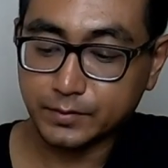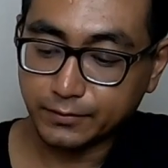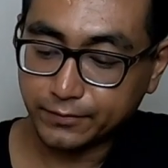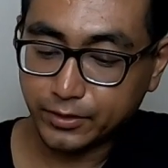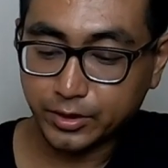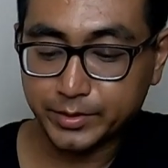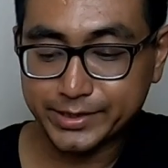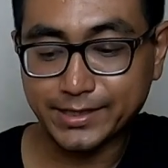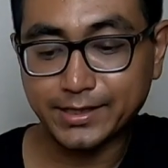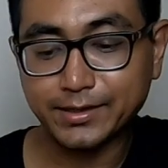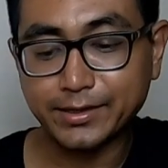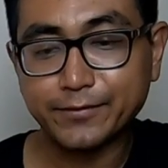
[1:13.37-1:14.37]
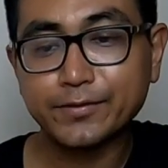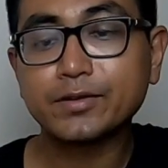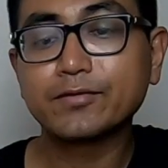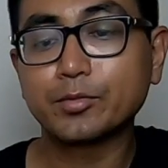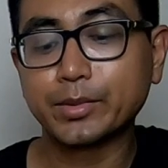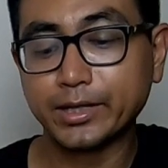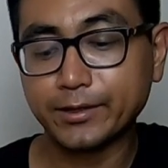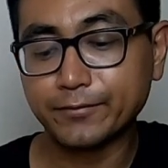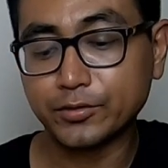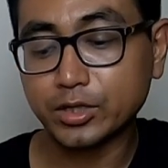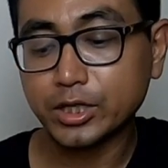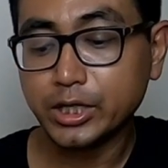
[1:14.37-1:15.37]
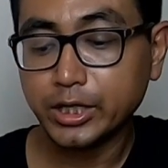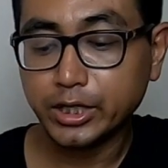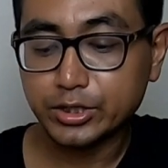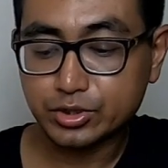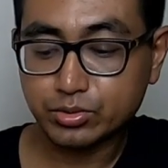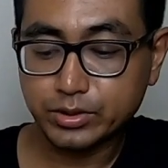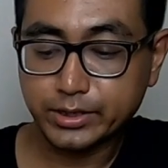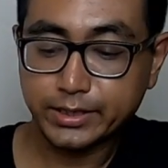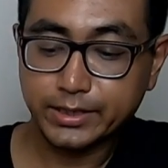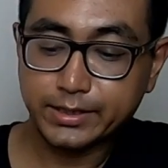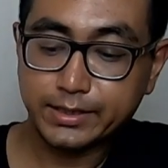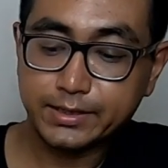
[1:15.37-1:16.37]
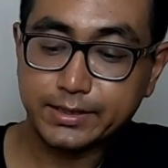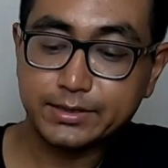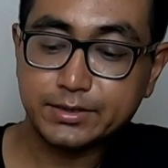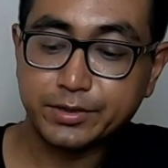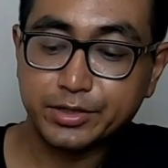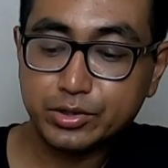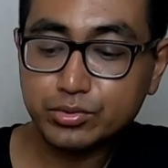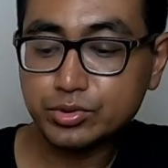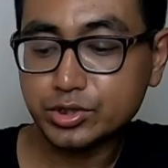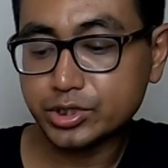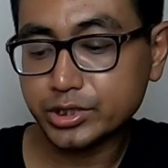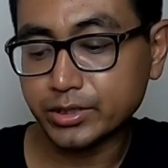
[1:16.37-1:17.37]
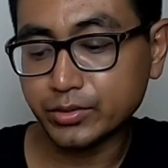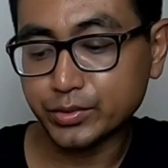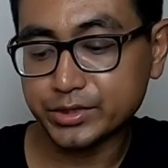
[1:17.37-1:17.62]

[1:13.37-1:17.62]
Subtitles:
form is a little different from my left foot. So there's a huge chunk